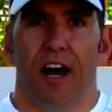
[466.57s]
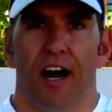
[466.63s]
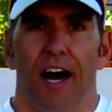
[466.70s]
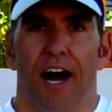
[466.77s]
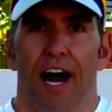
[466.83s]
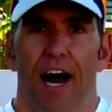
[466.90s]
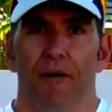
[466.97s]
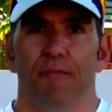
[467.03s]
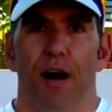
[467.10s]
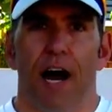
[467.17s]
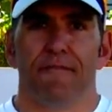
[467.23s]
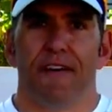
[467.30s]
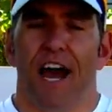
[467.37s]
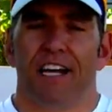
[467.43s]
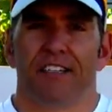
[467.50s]

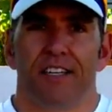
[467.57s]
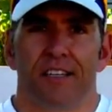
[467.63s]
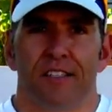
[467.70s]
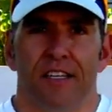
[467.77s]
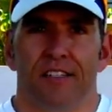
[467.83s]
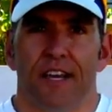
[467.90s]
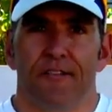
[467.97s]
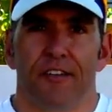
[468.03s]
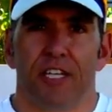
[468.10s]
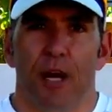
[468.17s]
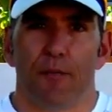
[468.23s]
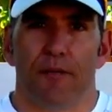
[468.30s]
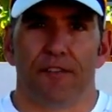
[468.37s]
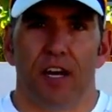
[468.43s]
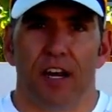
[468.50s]
I've accessed this every
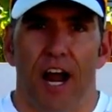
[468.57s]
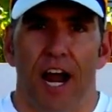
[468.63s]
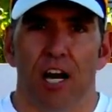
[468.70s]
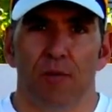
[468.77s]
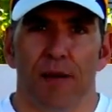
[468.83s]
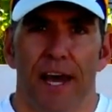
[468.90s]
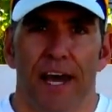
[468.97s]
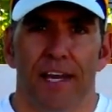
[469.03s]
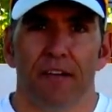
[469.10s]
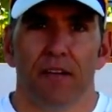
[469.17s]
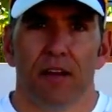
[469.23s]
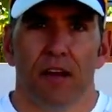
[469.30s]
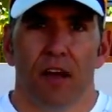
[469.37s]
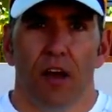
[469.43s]
time I've done Ironman.